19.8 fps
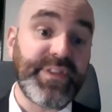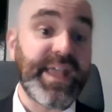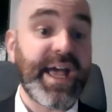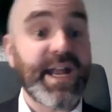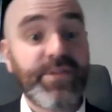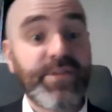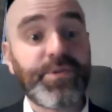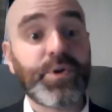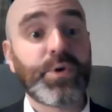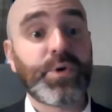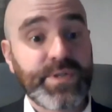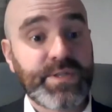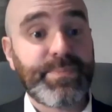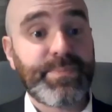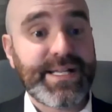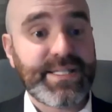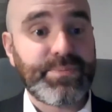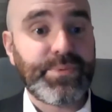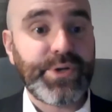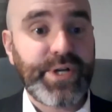And if you're a
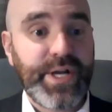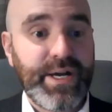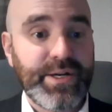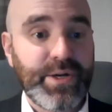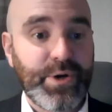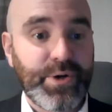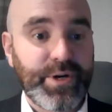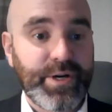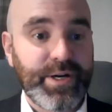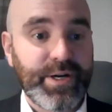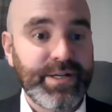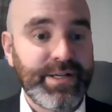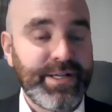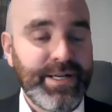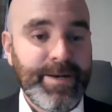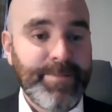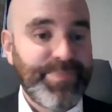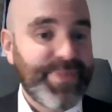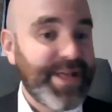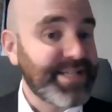responsible gun owner,
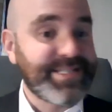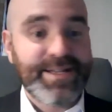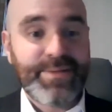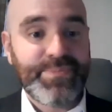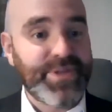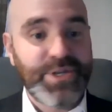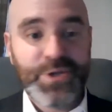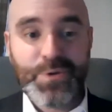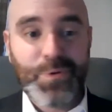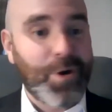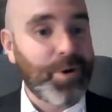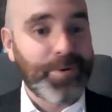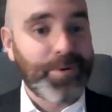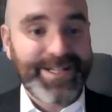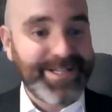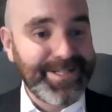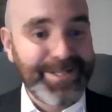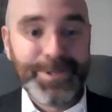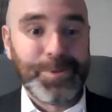that's something you already do.